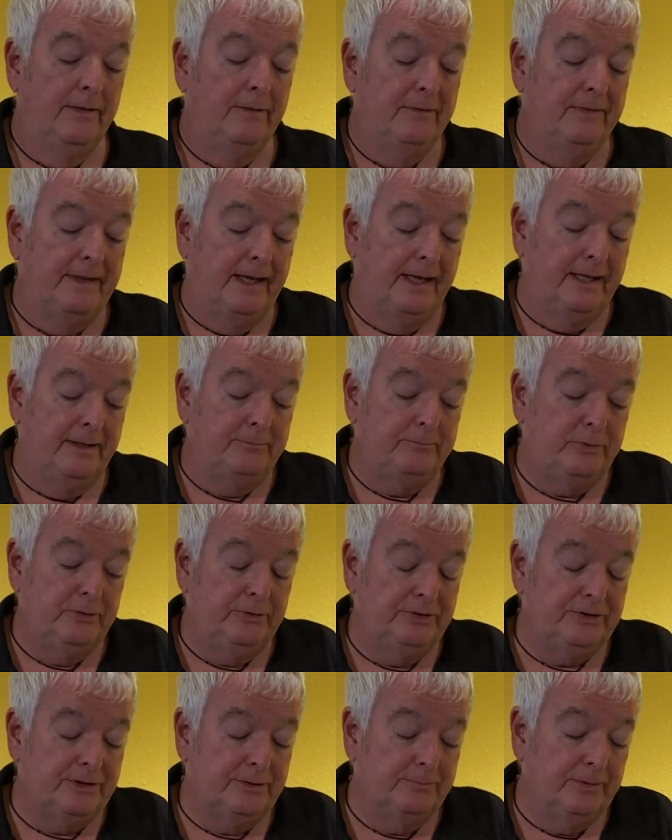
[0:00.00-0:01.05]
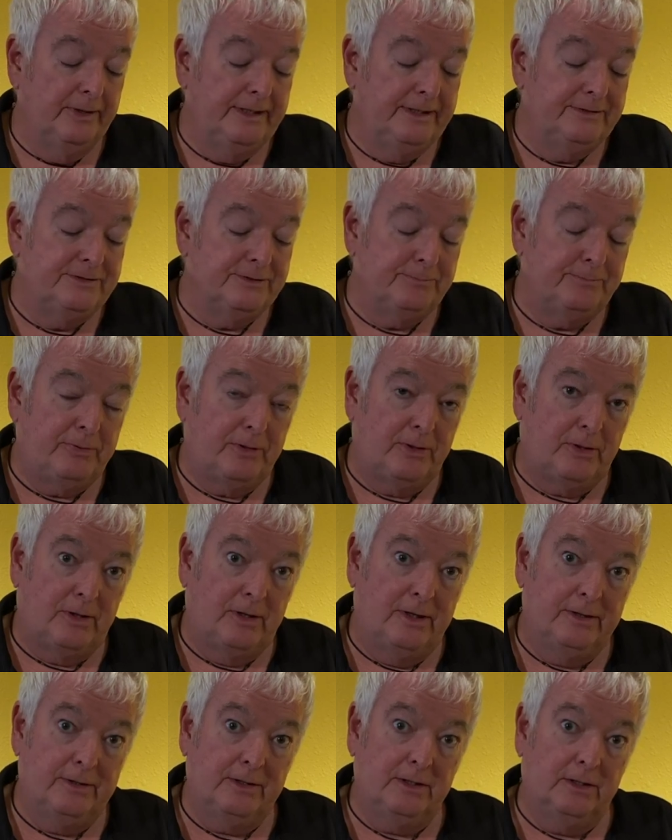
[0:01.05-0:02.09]
Then push the blades
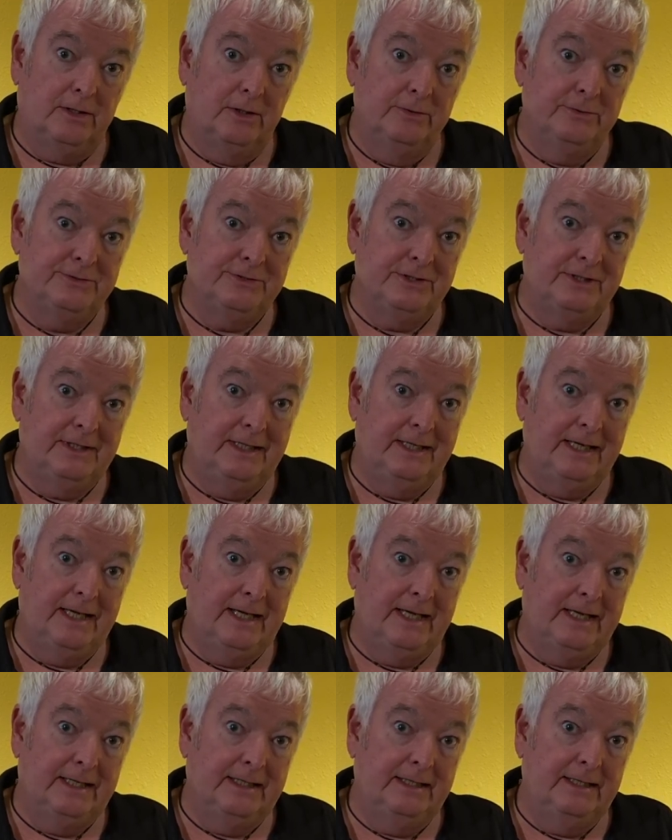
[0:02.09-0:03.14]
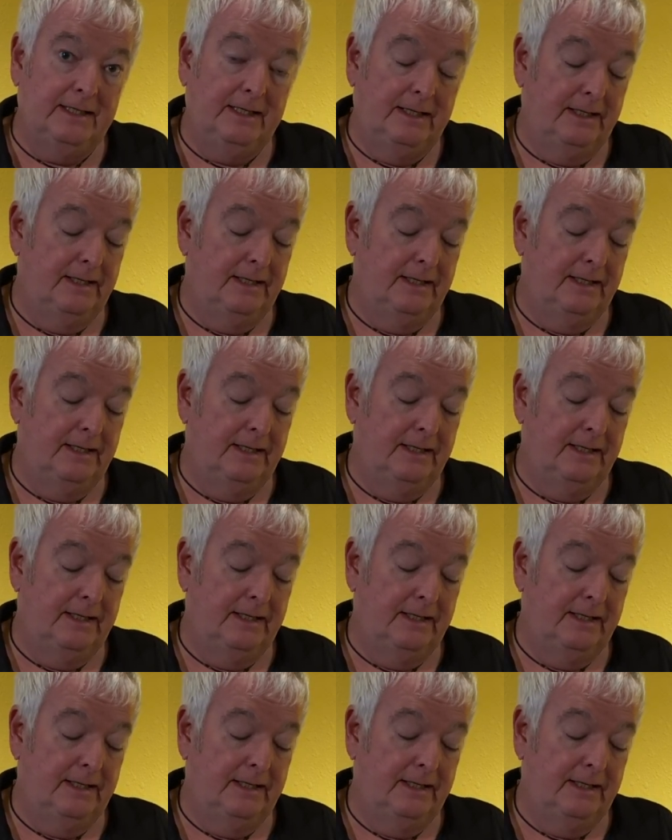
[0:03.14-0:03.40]
apart, close it again.